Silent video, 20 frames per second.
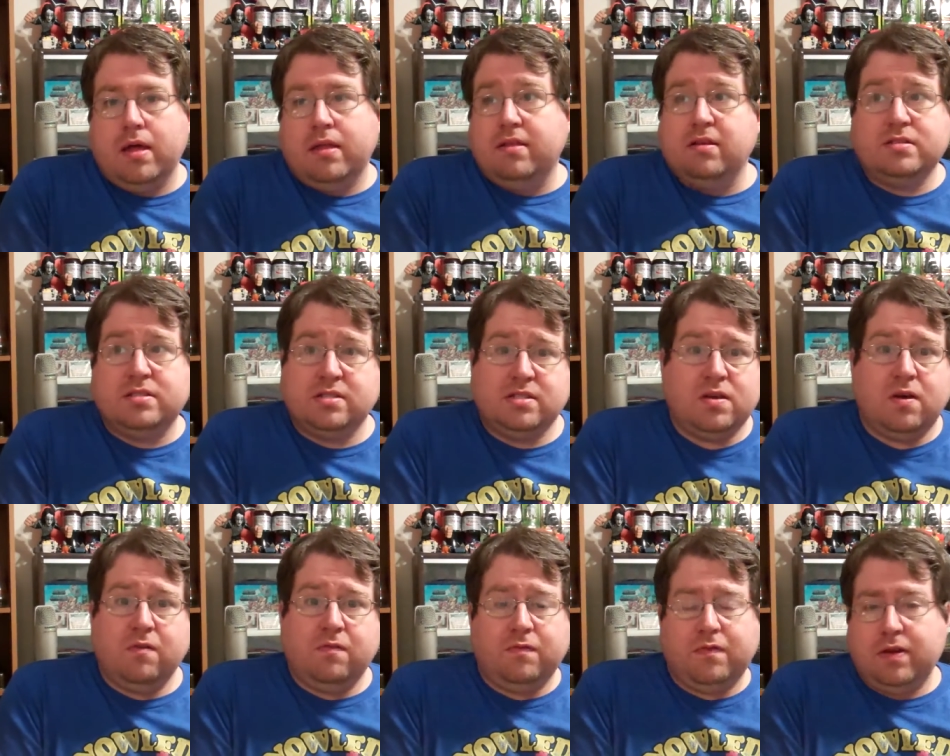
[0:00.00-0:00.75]
There's
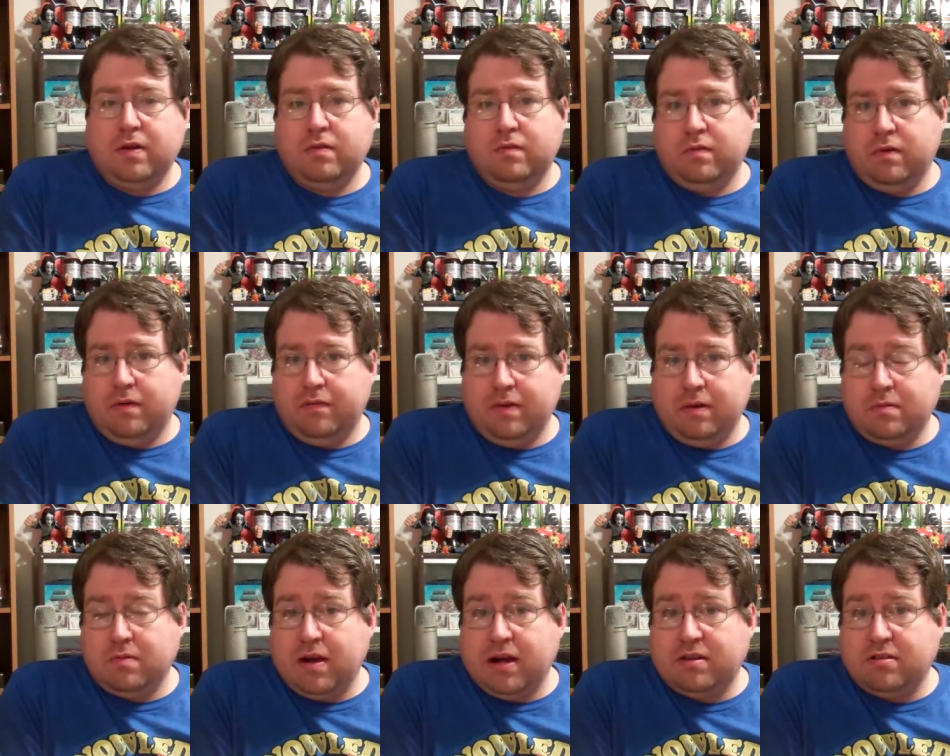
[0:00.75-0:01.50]
so few
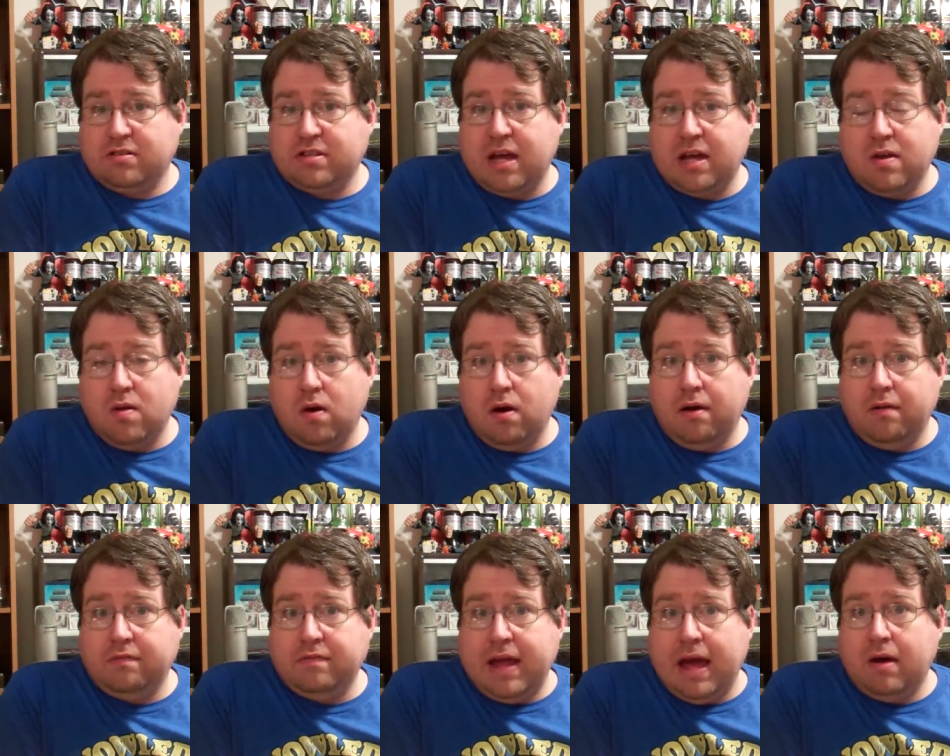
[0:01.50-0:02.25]
film directors I know
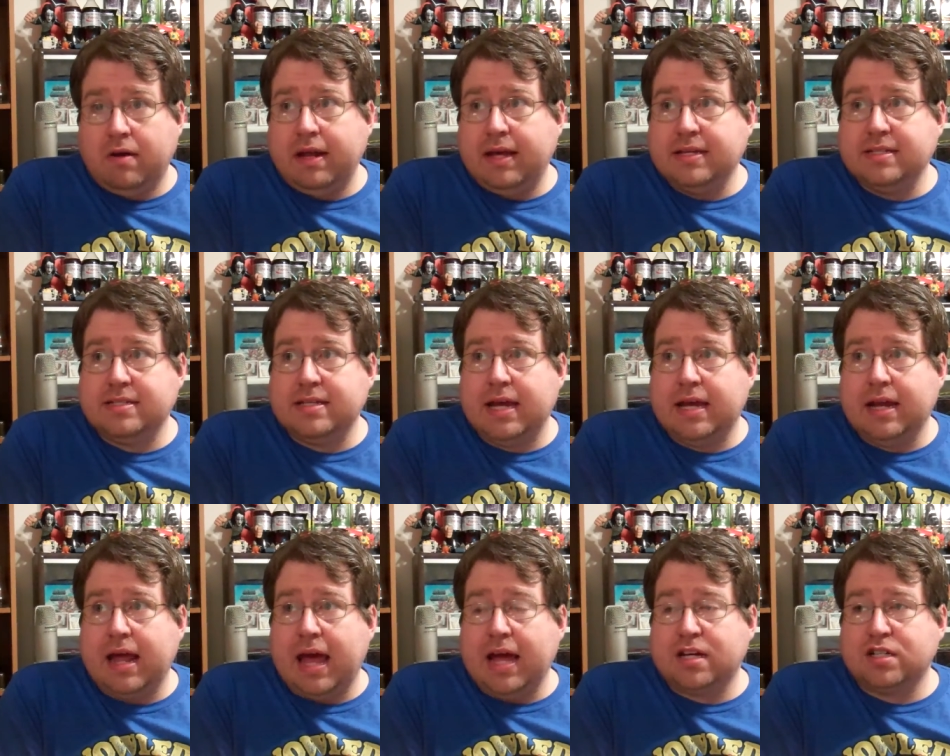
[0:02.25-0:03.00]
of nowadays
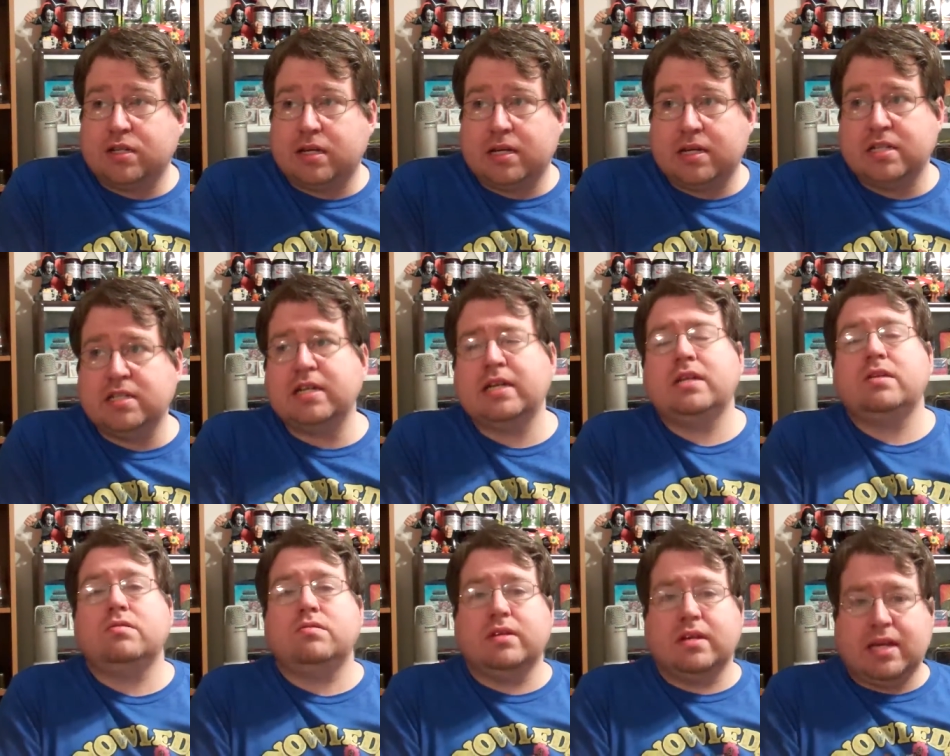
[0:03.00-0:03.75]
that actually
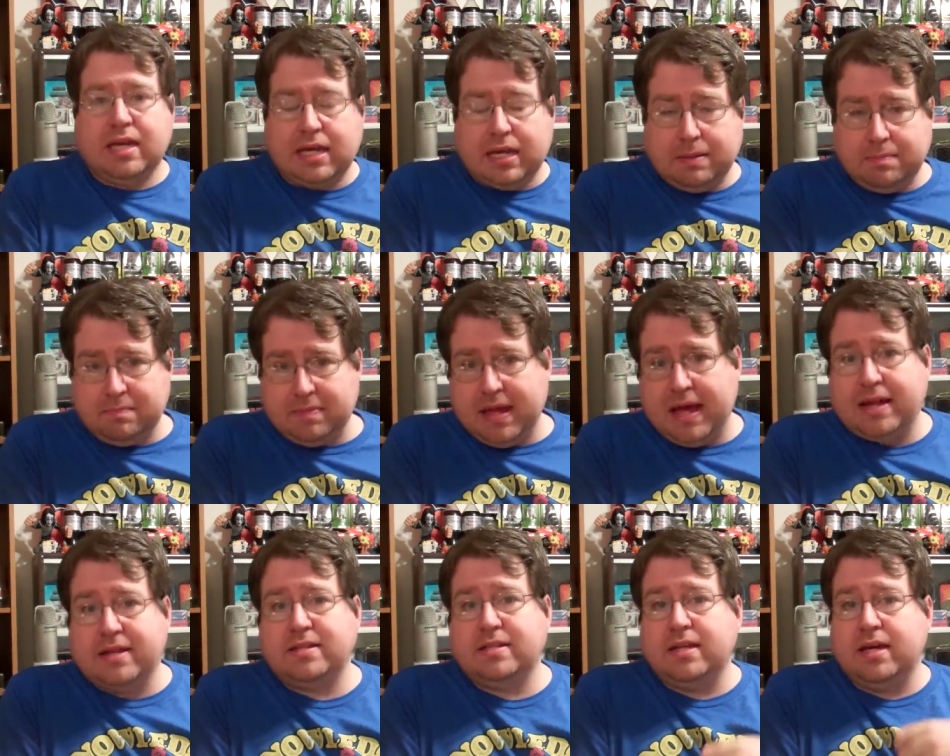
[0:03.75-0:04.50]
continue to keep
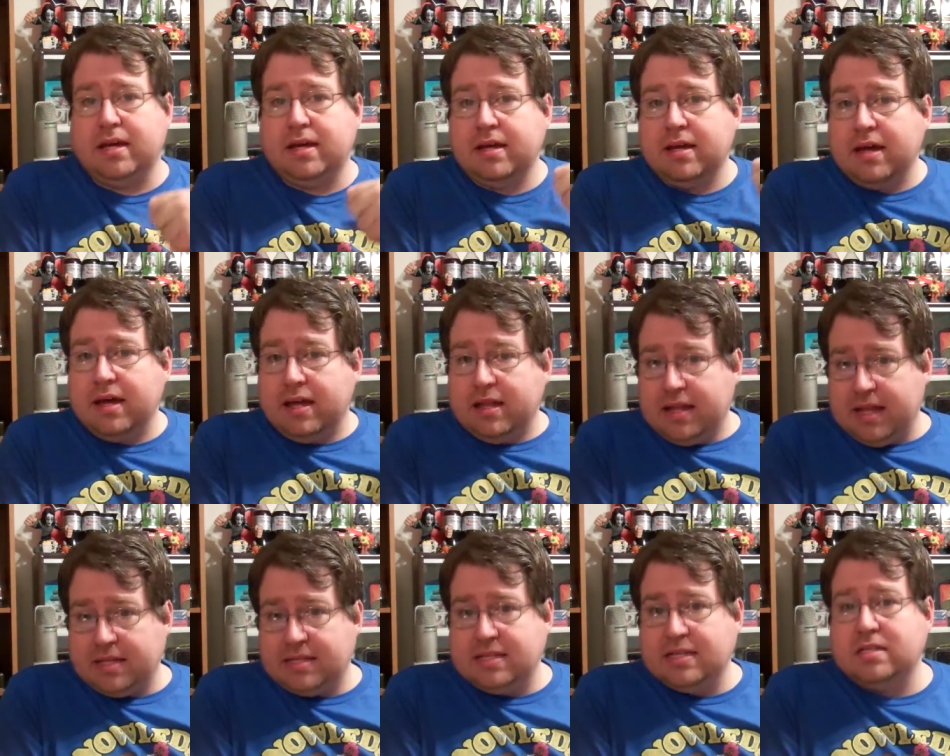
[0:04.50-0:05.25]
that uh,
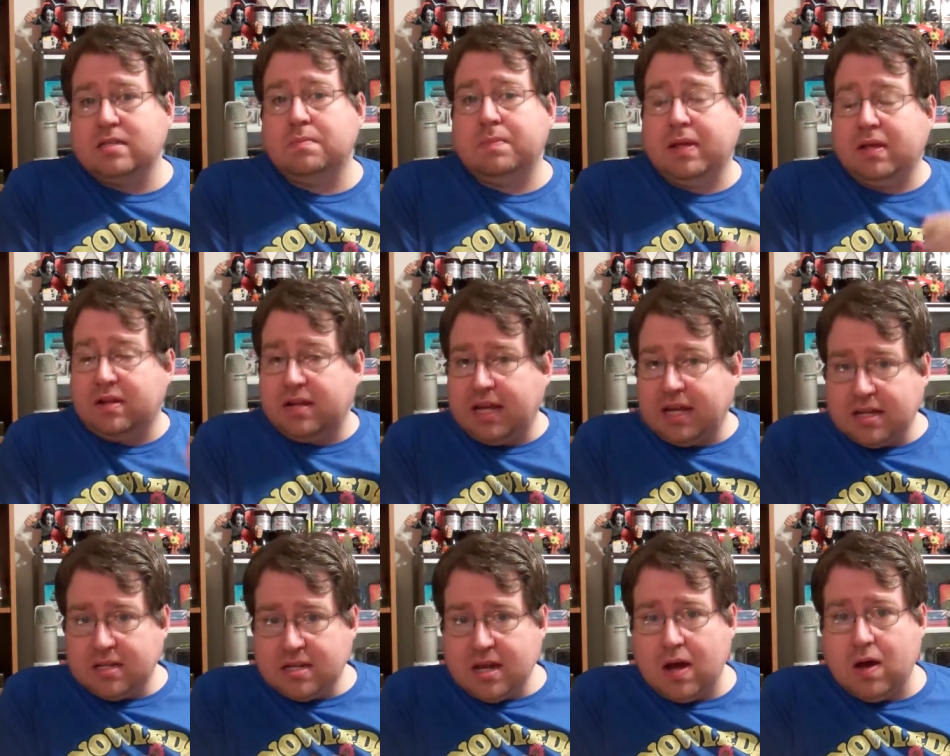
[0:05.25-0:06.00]
that sensibility
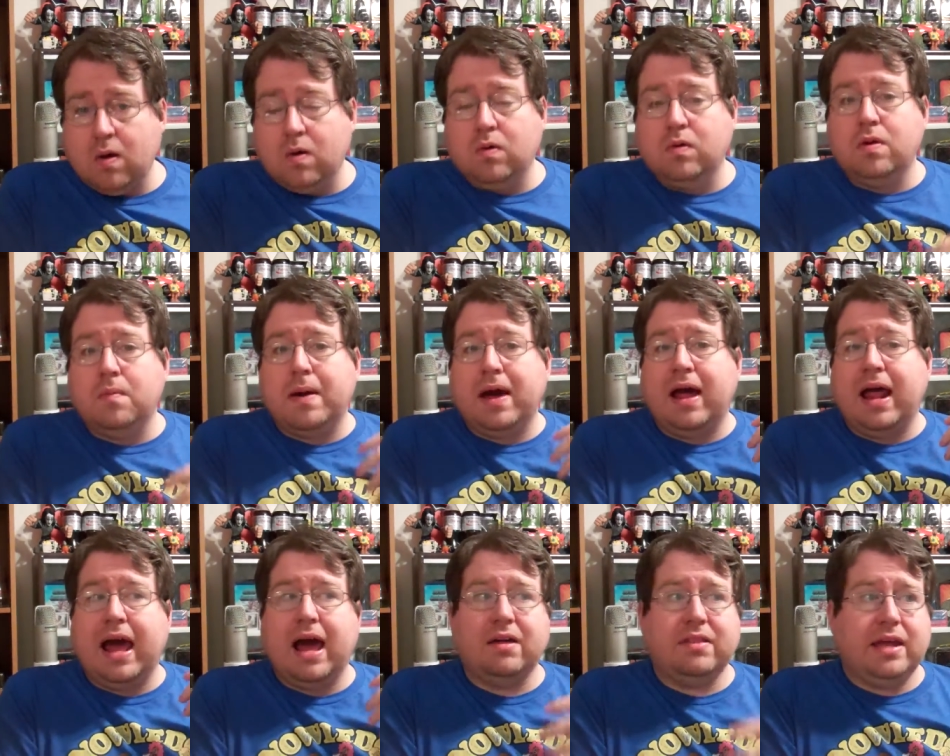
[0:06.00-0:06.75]
and tone
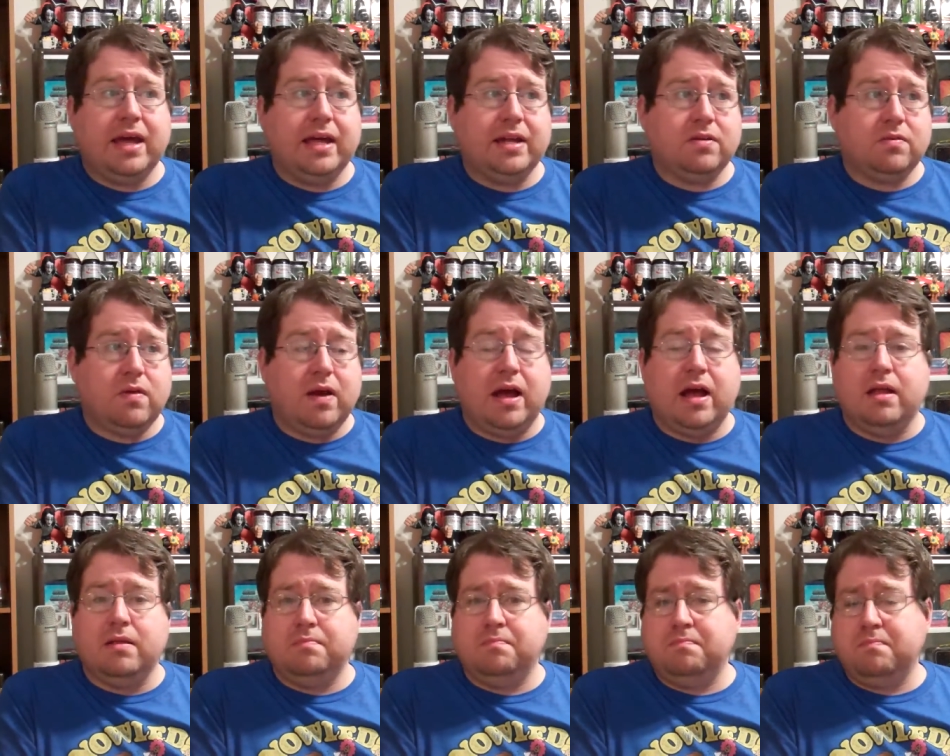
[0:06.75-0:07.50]
about how they
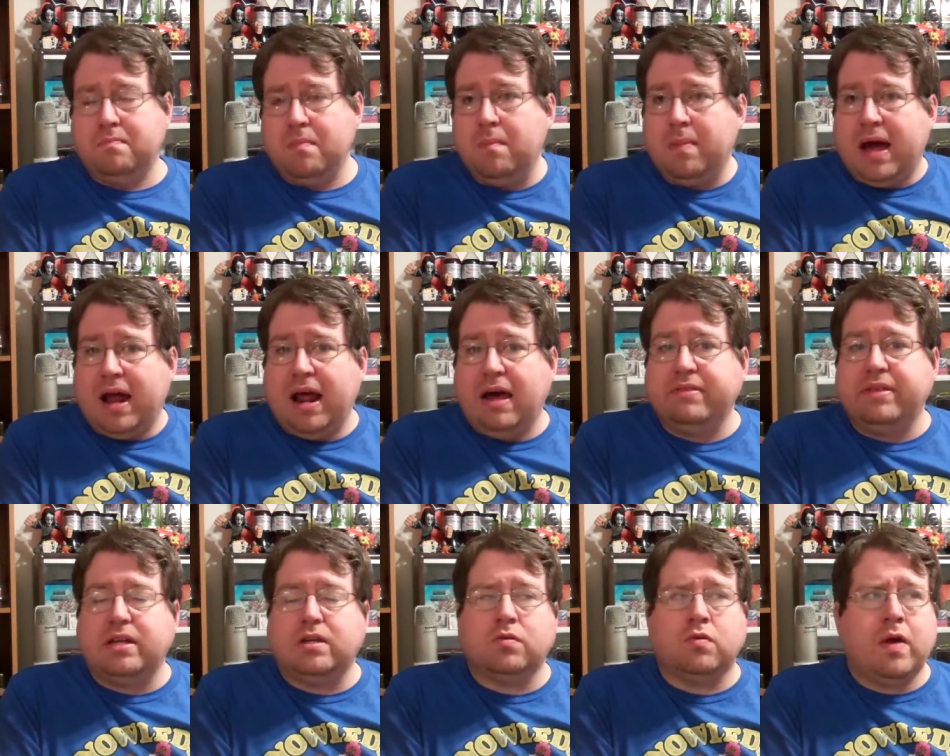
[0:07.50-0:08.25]
direct about how
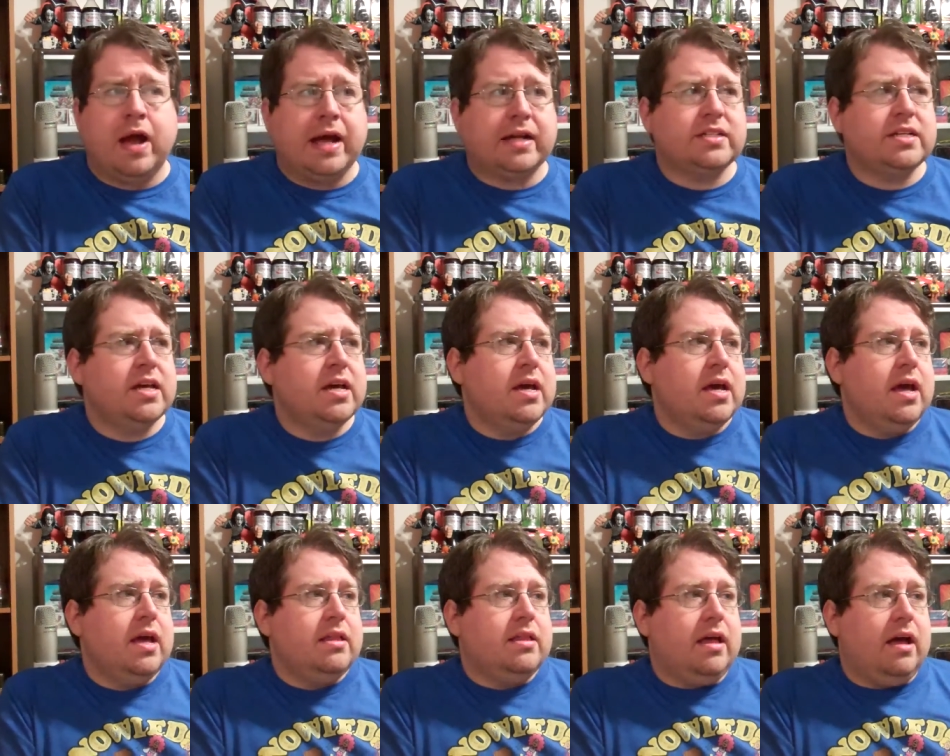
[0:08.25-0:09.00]
they direct
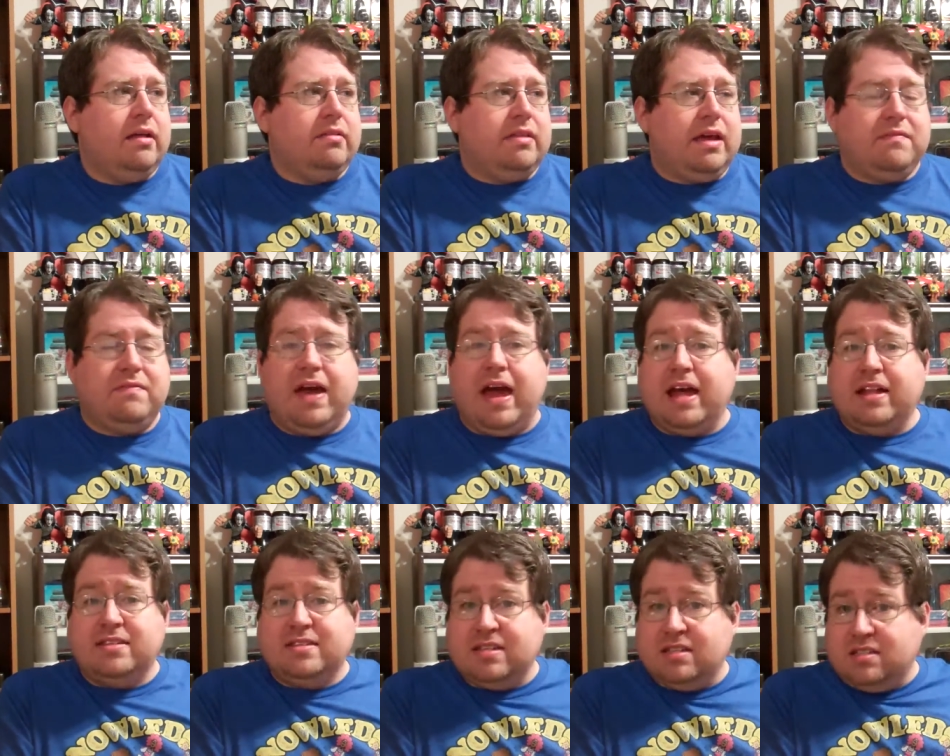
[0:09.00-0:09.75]
that they've
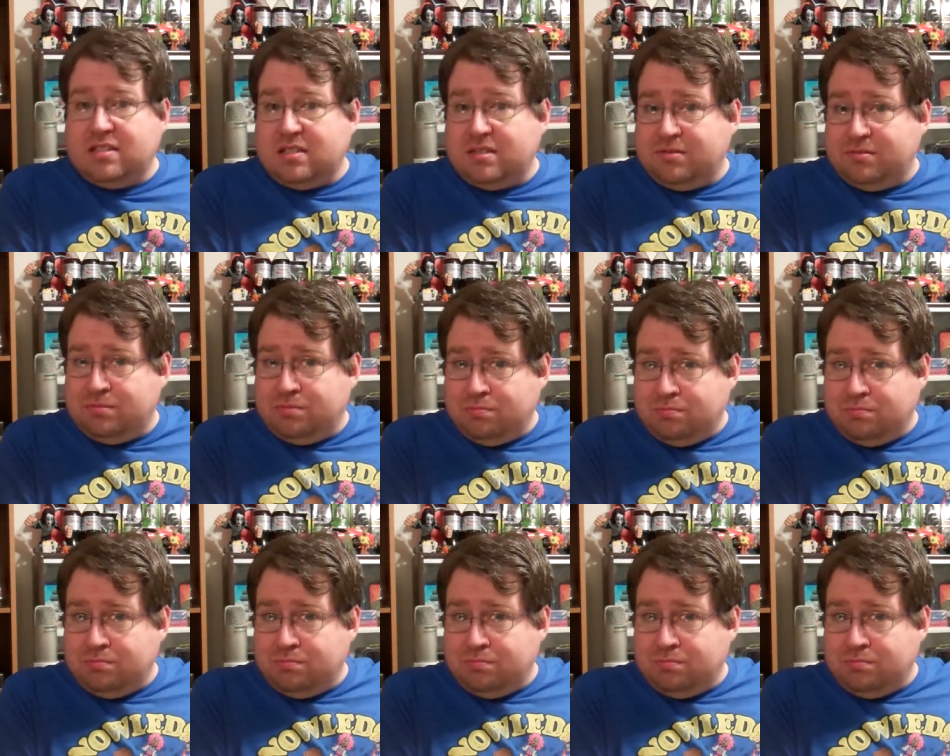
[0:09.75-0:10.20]
had since